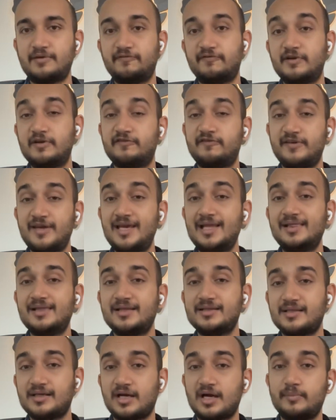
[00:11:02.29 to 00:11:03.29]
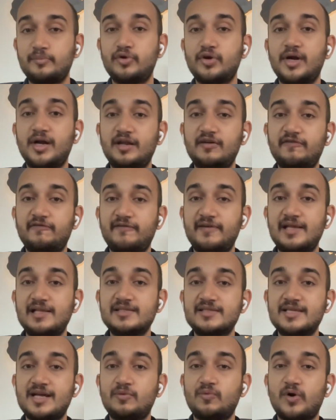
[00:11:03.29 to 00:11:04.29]
And if we feel that the community
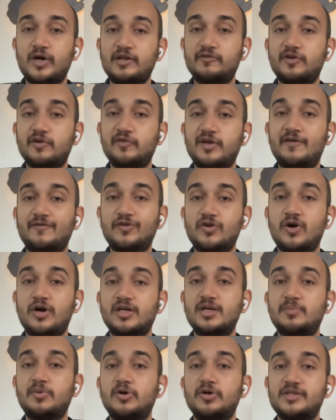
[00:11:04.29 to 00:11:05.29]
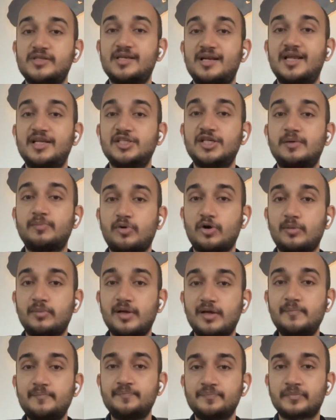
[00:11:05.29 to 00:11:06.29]
feels that whatever we have talked about is a legit
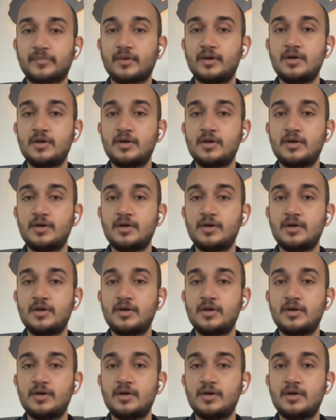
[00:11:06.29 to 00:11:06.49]
problem,